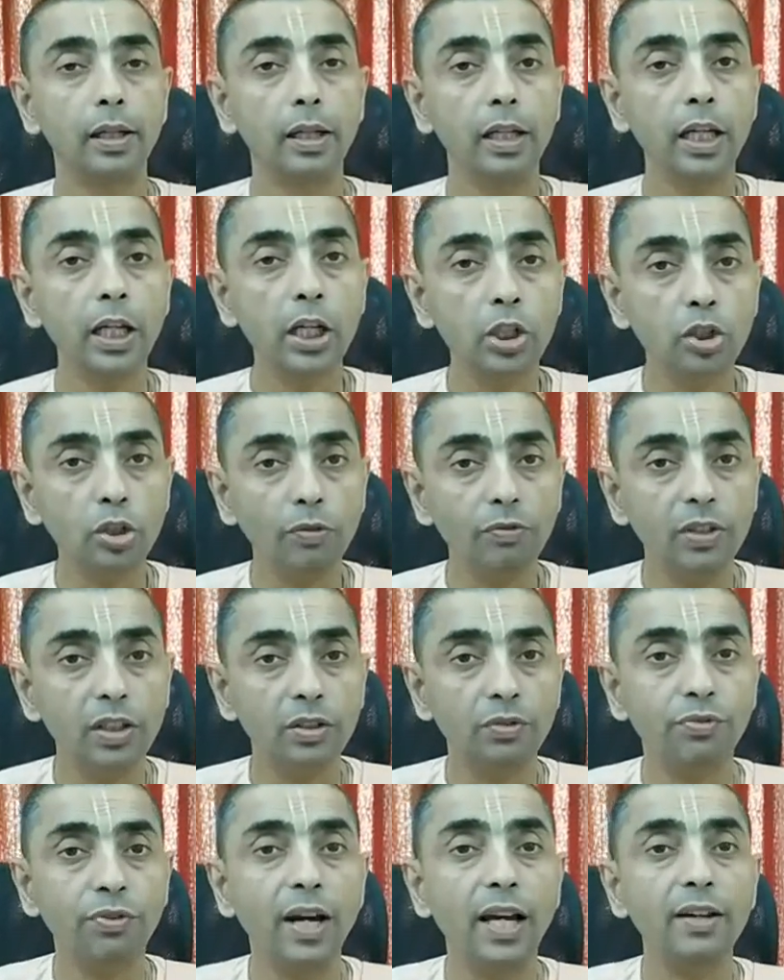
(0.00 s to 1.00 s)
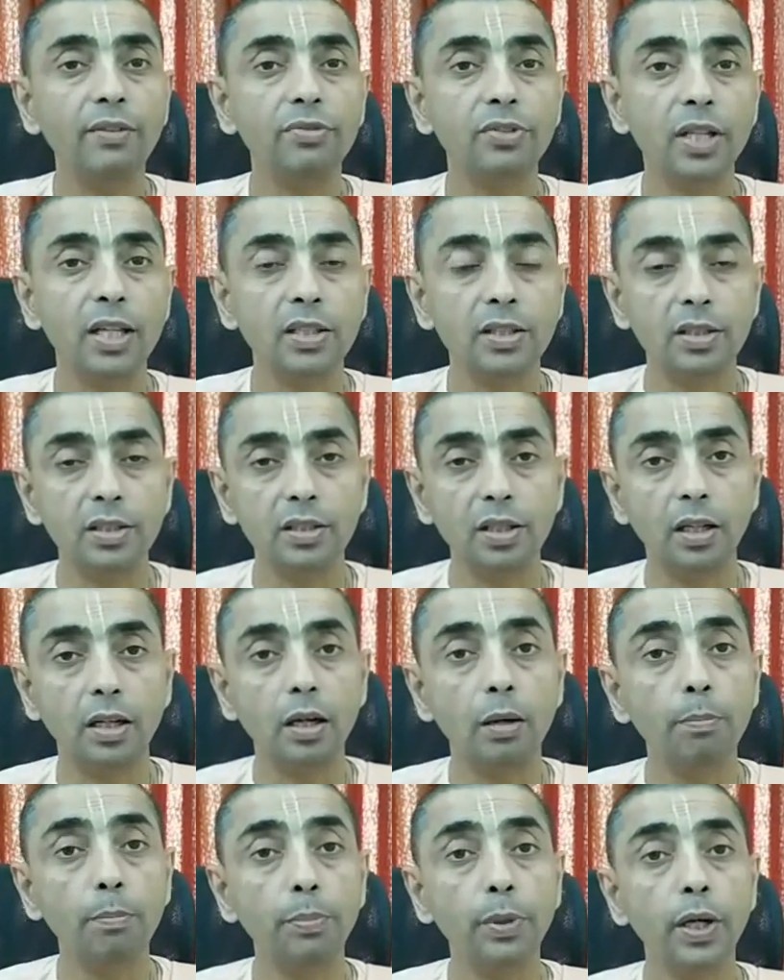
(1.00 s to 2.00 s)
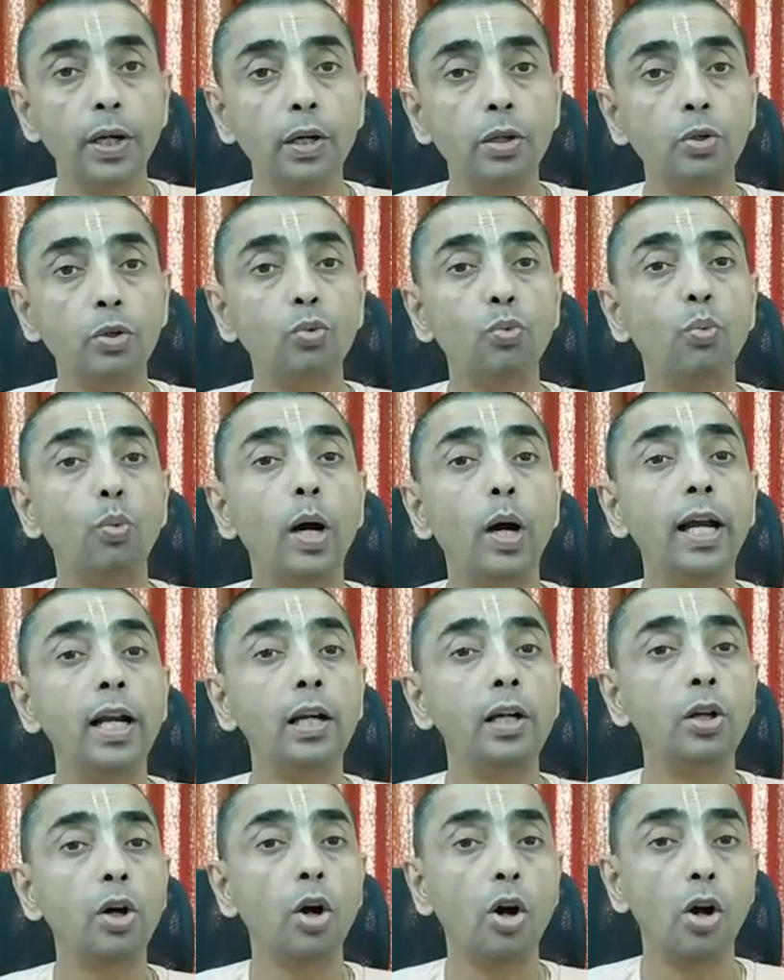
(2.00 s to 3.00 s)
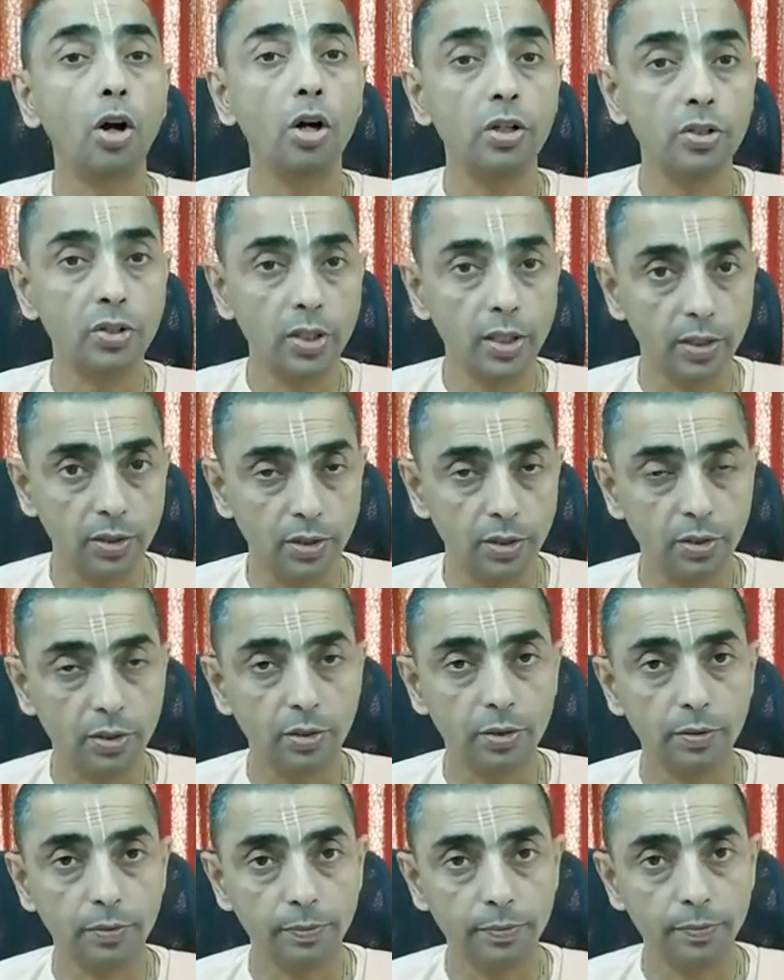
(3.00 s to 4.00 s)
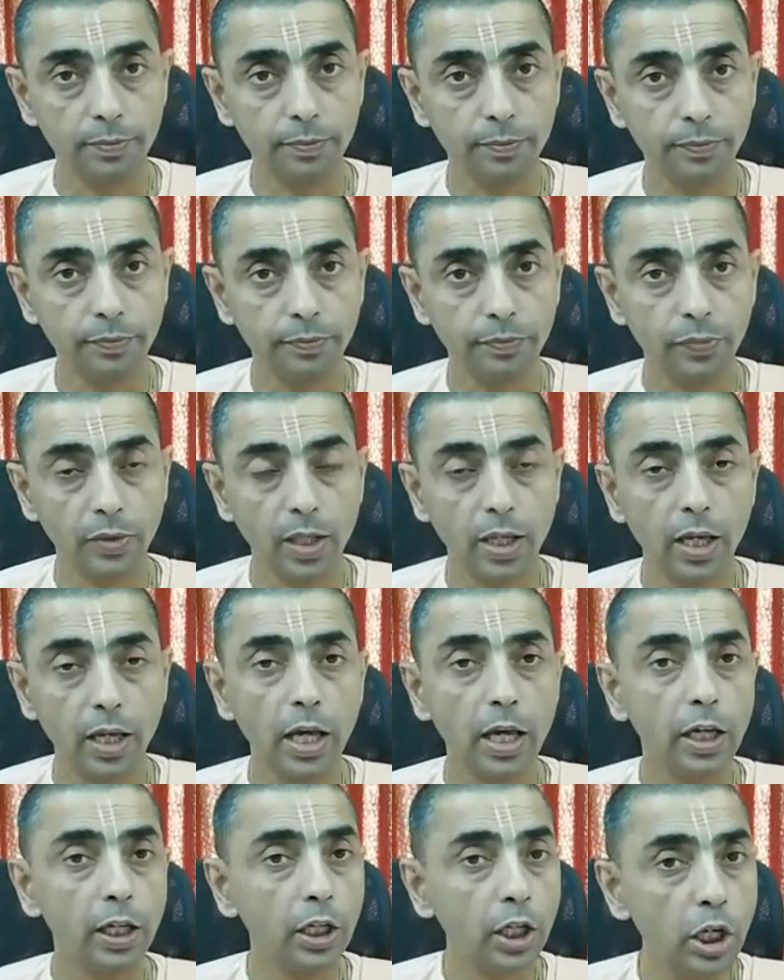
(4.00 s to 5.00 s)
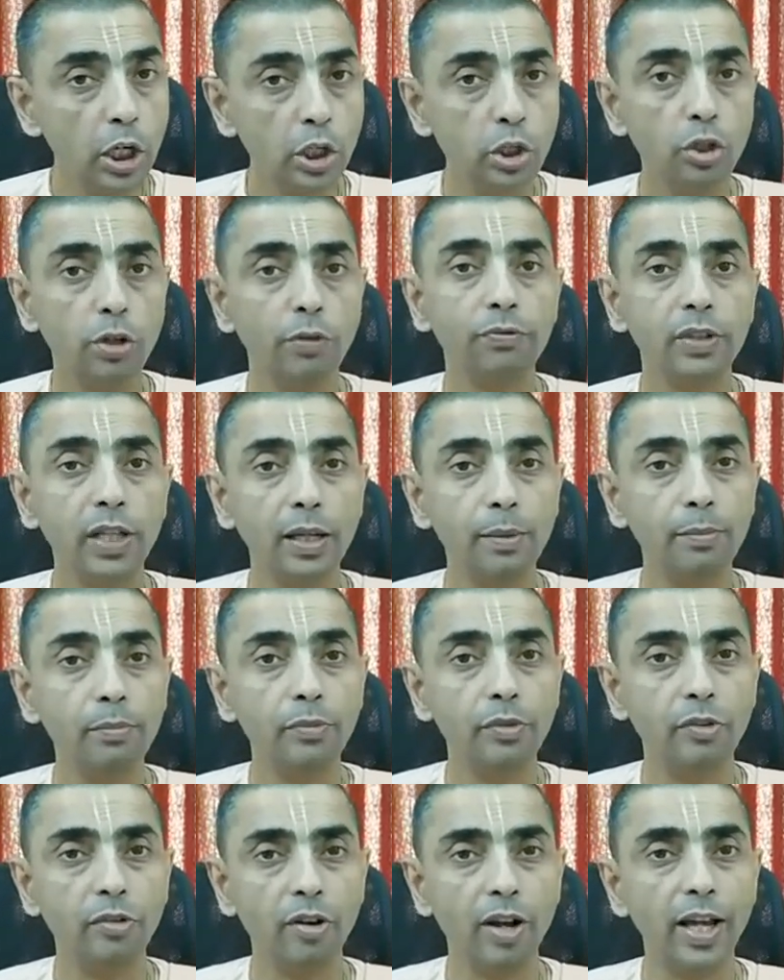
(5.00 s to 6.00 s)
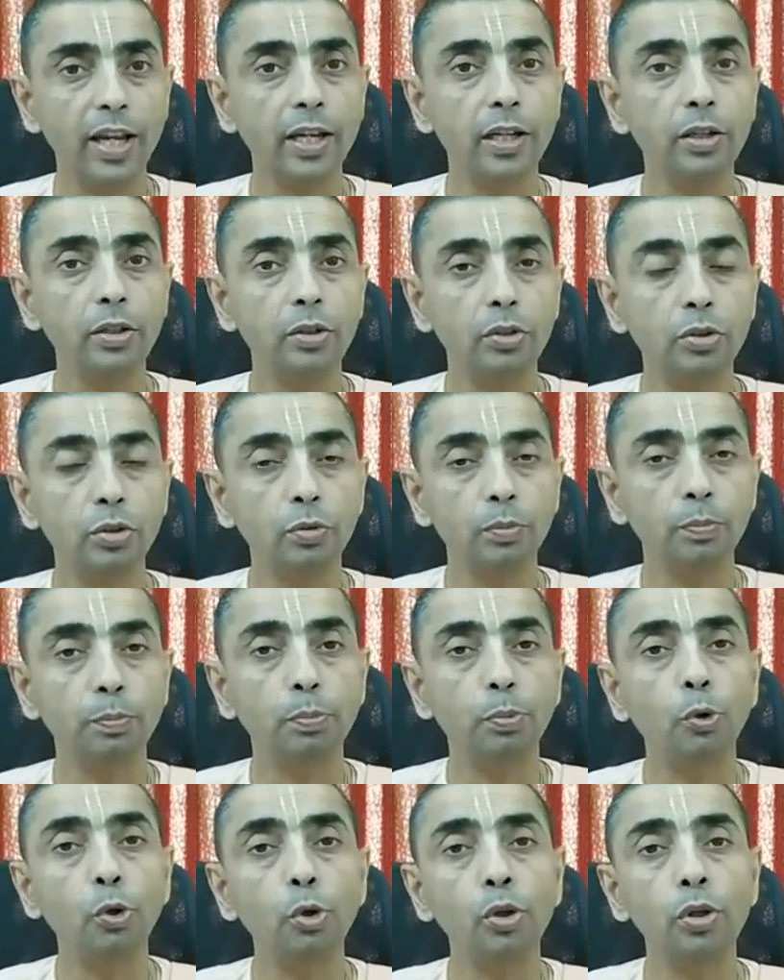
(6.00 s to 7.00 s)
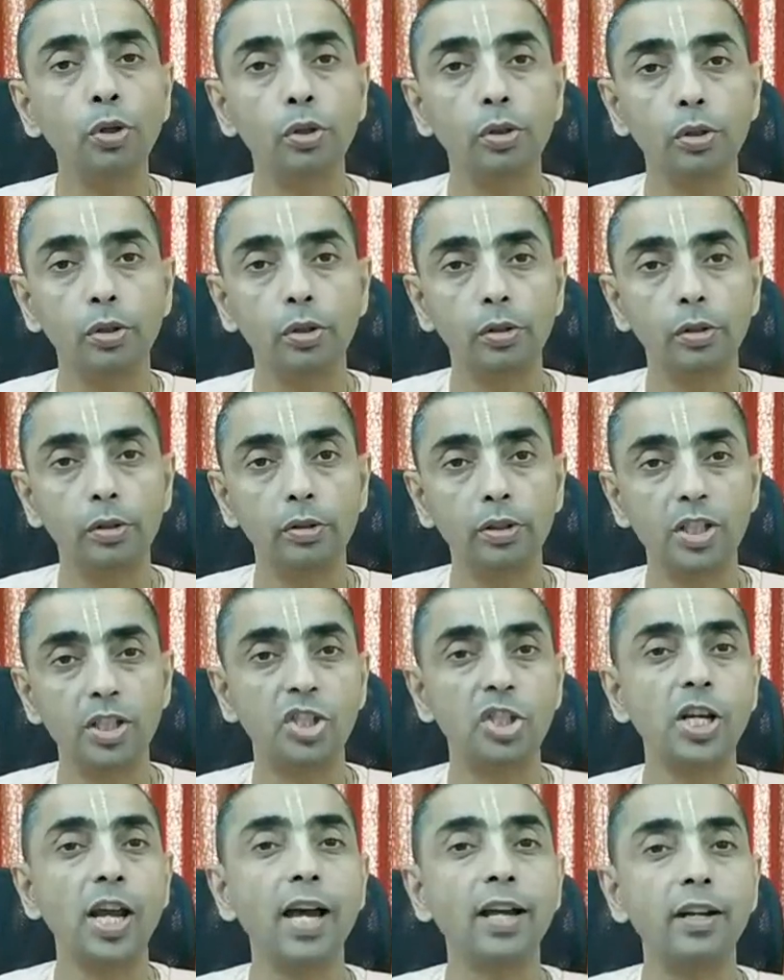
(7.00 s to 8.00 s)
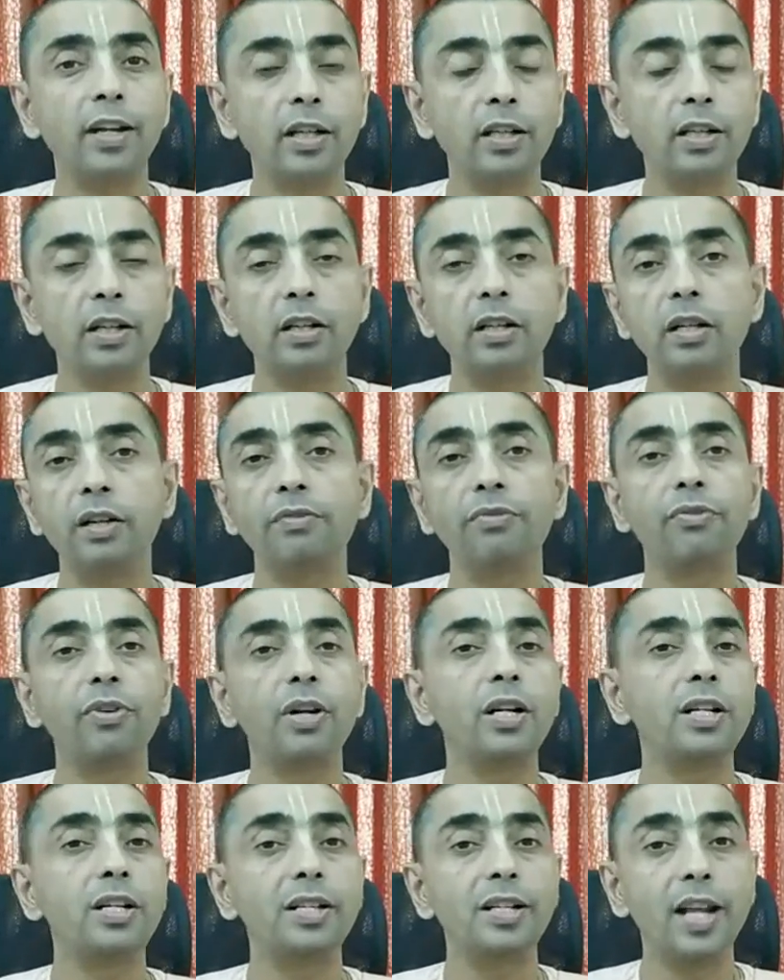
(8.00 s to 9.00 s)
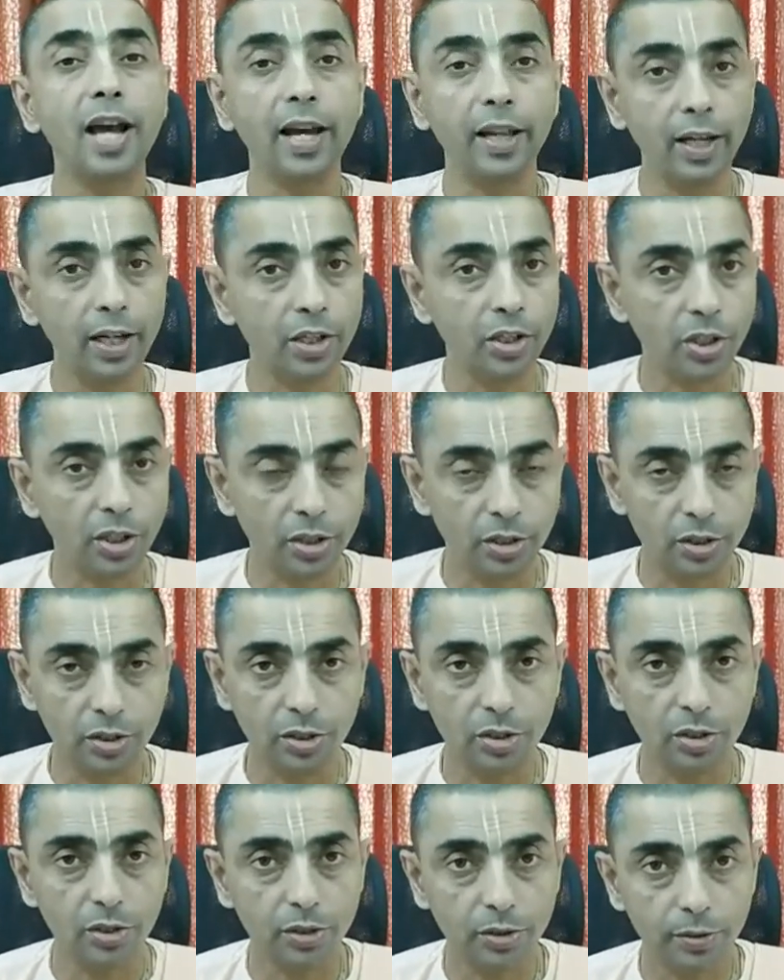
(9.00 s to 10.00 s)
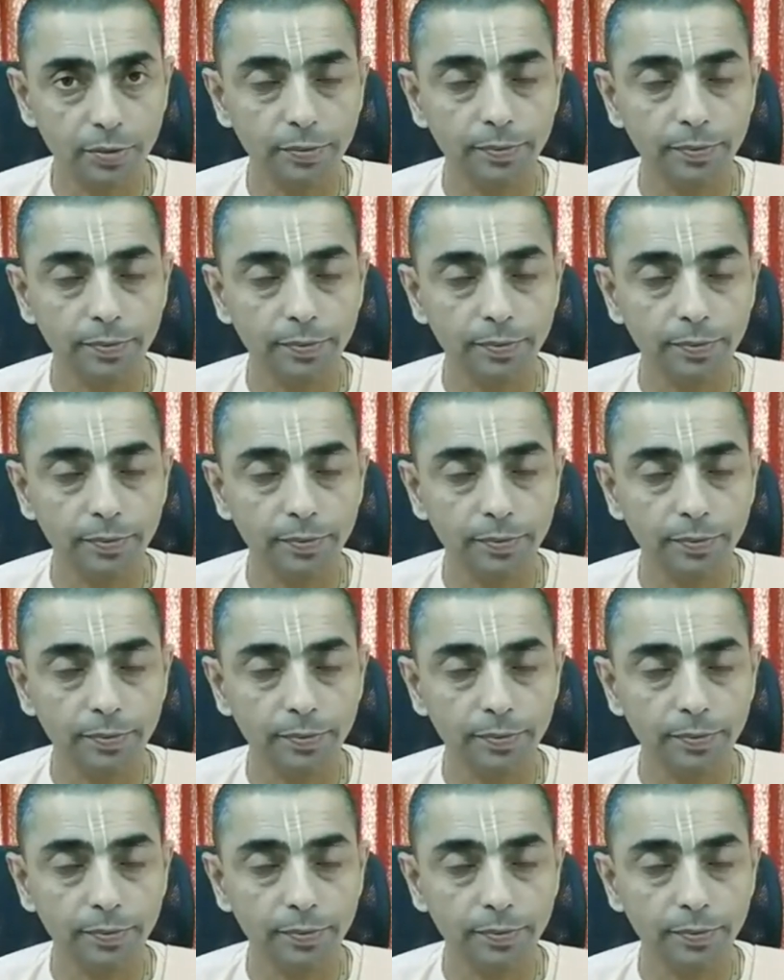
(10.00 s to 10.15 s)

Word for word: each of these five senses are compared to wild horses. Each of them trying to pull the chariot in different directions.